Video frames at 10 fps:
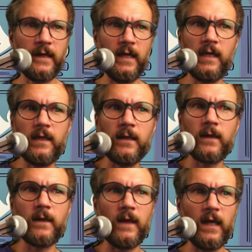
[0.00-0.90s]
It,
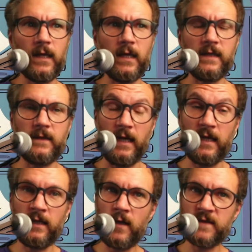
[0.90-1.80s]
it
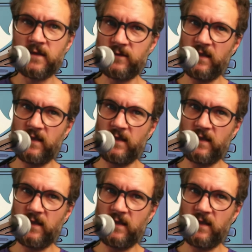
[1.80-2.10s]
and it also